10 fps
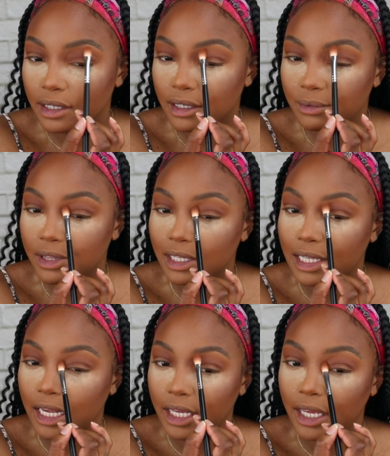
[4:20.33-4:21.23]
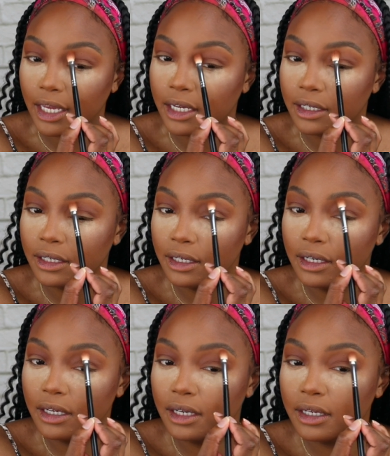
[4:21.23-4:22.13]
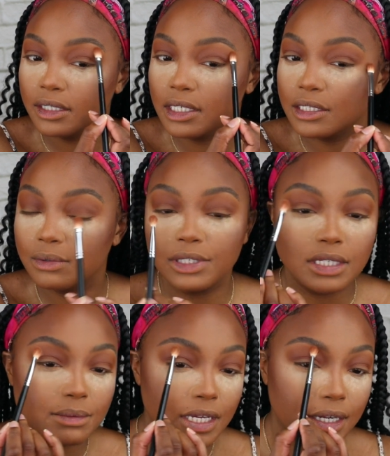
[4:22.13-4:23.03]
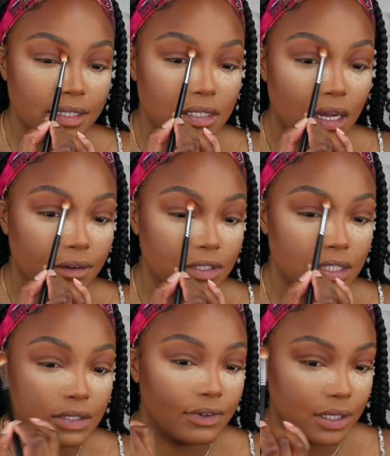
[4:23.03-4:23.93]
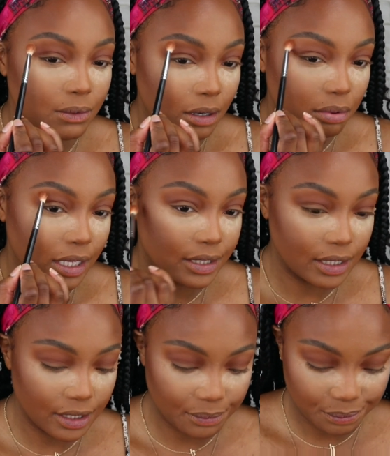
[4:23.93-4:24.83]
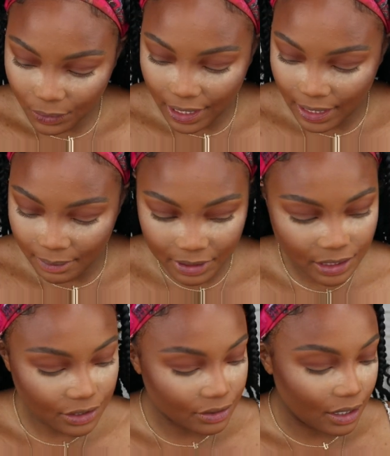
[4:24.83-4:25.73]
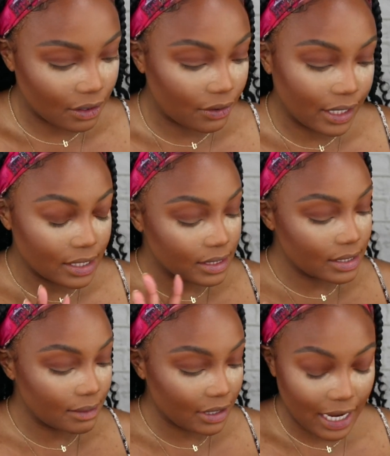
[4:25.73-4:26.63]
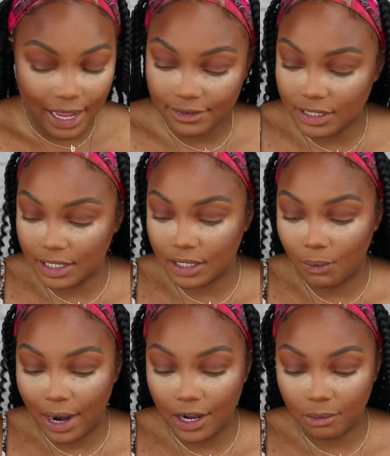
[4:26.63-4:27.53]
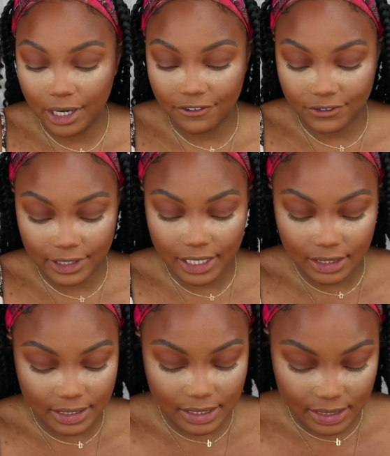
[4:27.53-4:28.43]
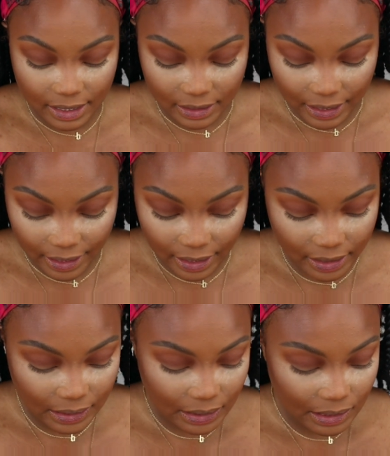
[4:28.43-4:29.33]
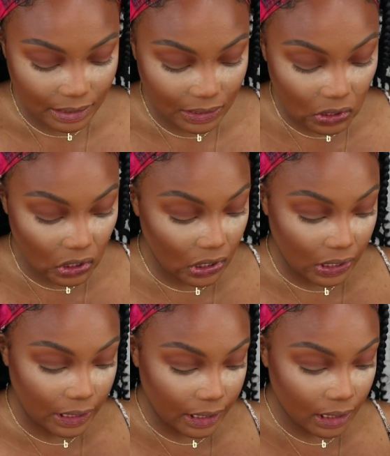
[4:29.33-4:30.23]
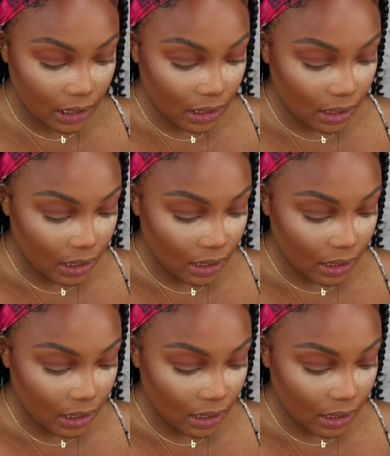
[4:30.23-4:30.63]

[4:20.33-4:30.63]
it with a light hand because I just want it to be kind of soft and just very well blended. What I am gonna do though, okay, this is something I haven't done in a while, but I feel like this is gonna like look good.